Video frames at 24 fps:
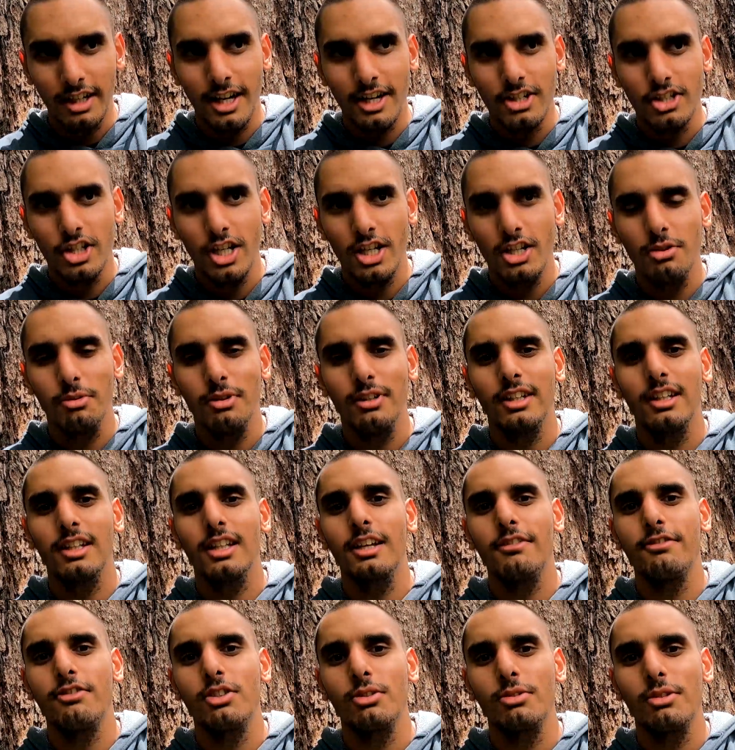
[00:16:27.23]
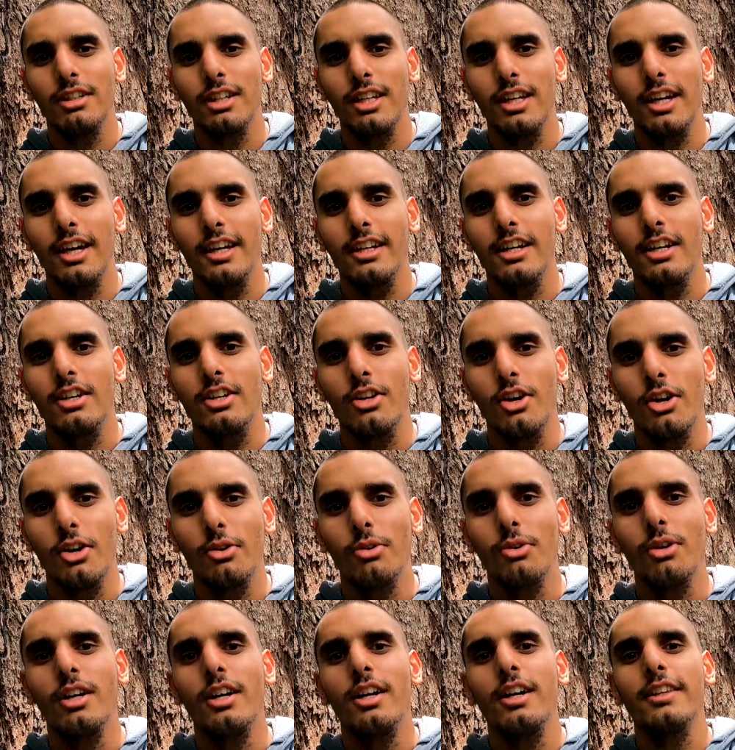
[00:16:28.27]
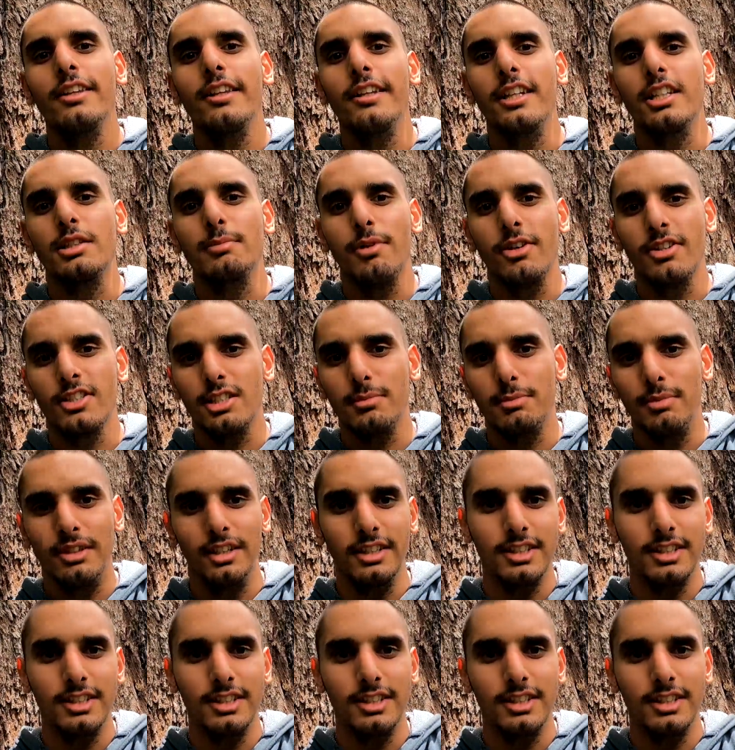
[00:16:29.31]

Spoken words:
I genuinely love doing it, and I know that it's possible.